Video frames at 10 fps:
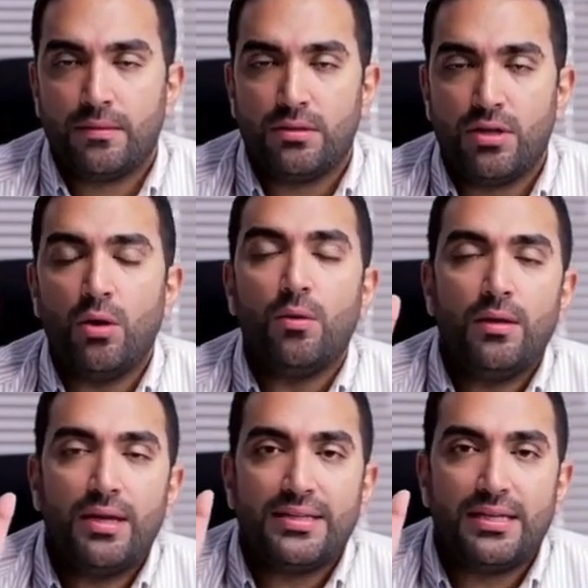So
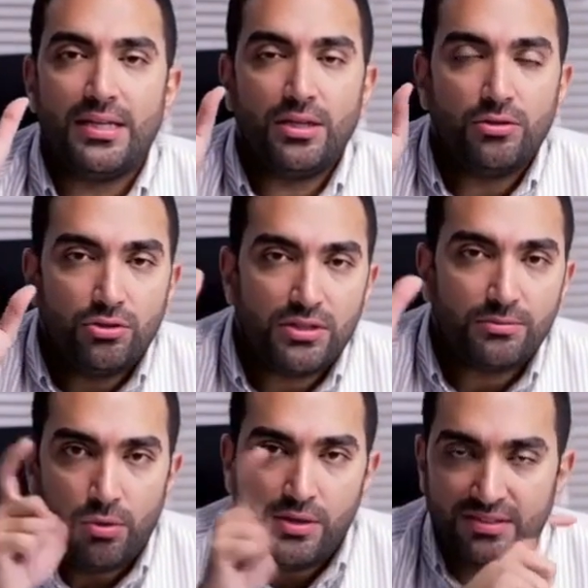let's adhere to these
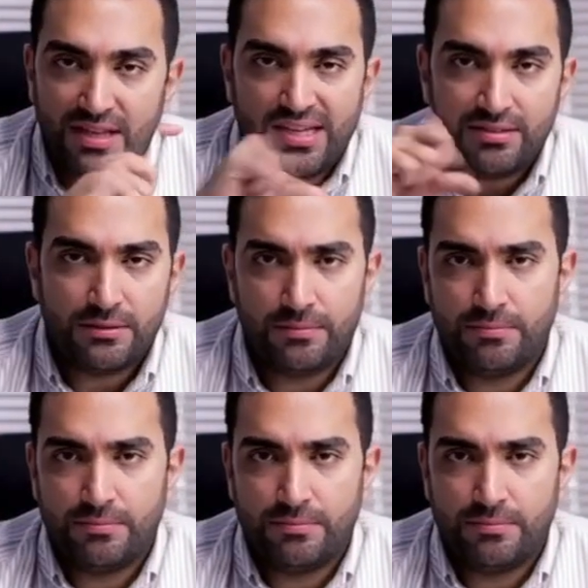points, guys.